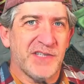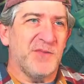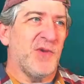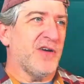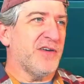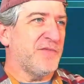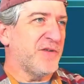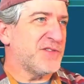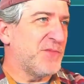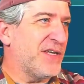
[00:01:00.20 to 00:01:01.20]
the market
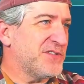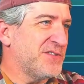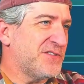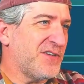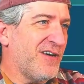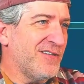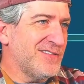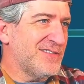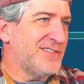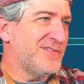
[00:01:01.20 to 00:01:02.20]
for some ancient
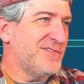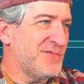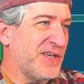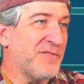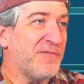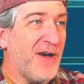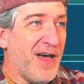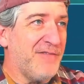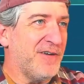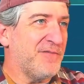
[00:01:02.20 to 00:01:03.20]
shards. We get
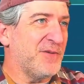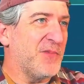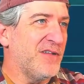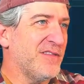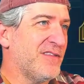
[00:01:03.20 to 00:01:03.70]
5 every month.